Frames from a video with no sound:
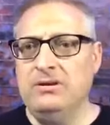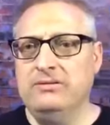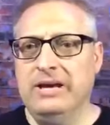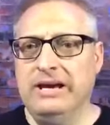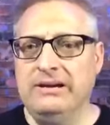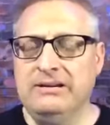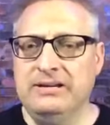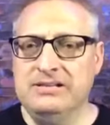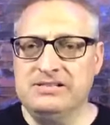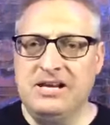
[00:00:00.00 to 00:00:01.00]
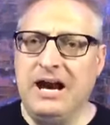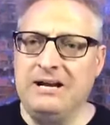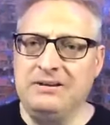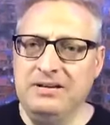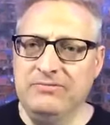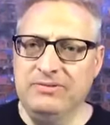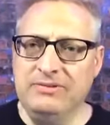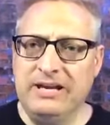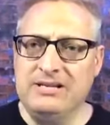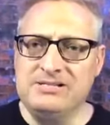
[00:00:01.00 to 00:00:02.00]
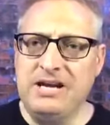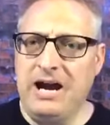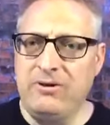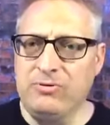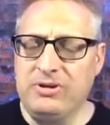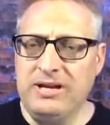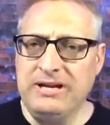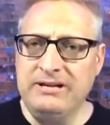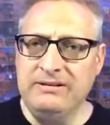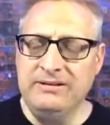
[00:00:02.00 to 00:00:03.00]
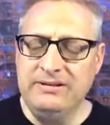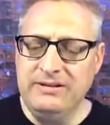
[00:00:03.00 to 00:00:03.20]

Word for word: that is God given, that is God ordained